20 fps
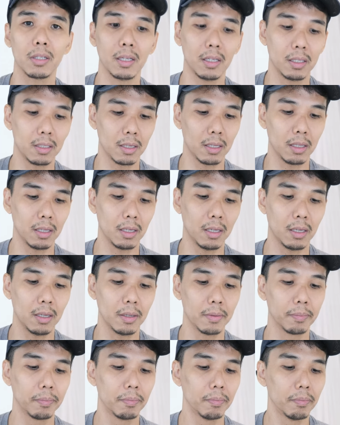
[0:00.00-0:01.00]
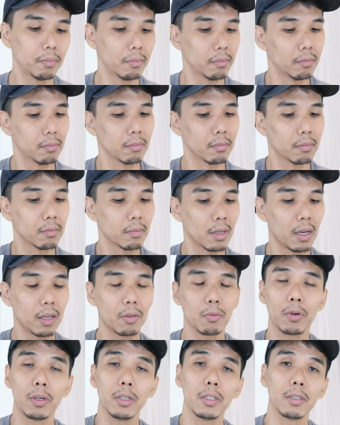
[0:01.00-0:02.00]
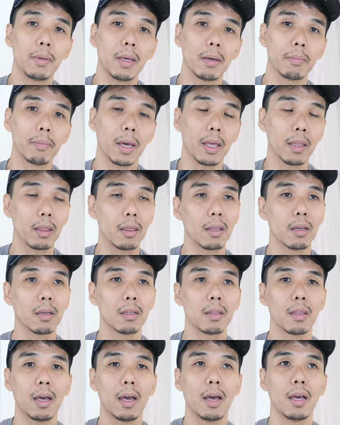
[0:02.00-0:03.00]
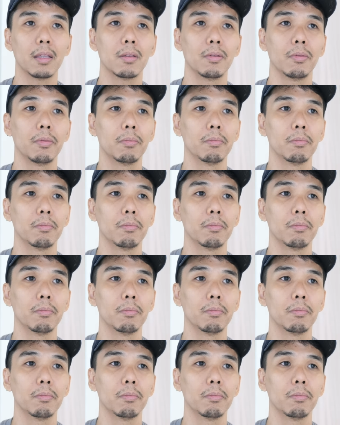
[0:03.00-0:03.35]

easily. It worries me a bit that